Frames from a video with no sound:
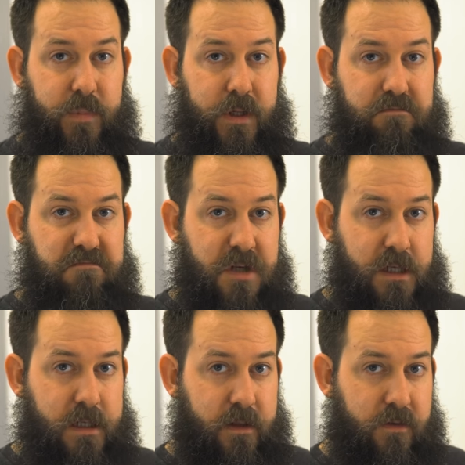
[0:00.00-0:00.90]
but
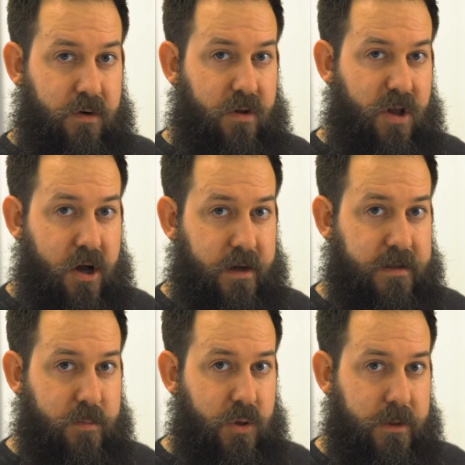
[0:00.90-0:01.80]
they're all on at
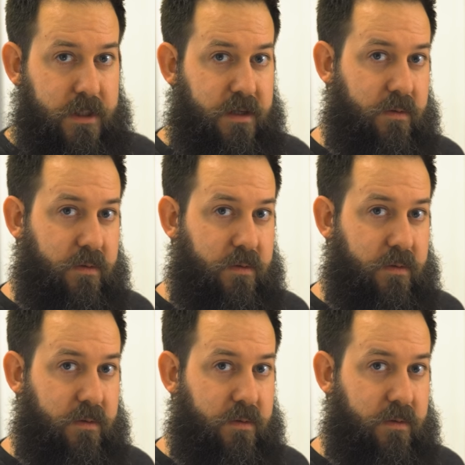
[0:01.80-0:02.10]
the moment.